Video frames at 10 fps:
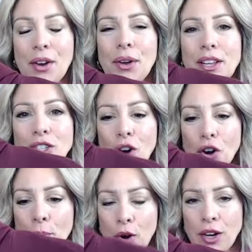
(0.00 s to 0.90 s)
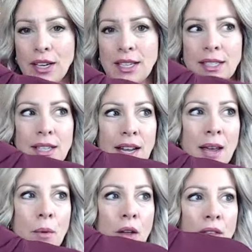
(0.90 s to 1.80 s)
Okay, Dark Burgundy is the
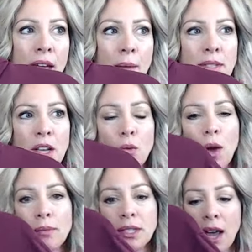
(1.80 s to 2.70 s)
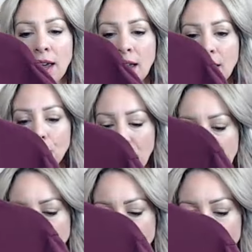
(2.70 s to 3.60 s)
name on the Amazon website.
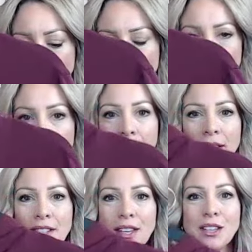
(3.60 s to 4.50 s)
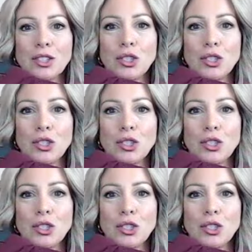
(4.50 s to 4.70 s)
Is new, and I think it's